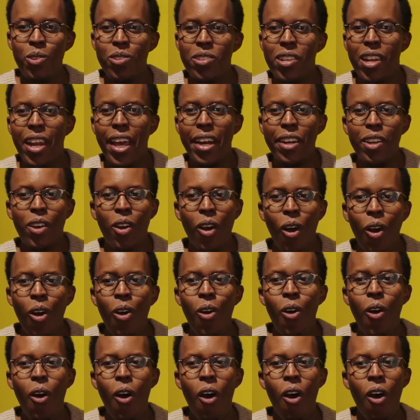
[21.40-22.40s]
who's let
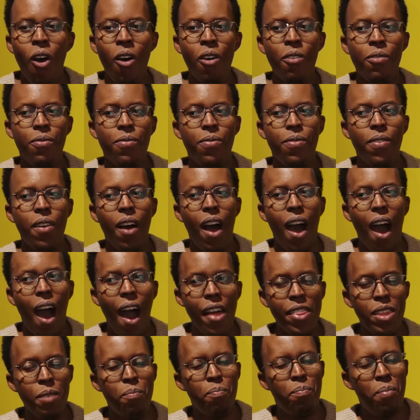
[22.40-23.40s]
go of
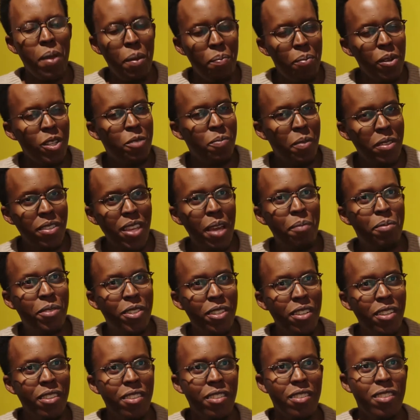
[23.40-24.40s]
other people's
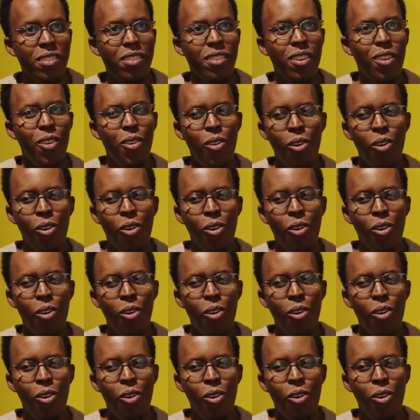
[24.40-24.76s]
perceptions,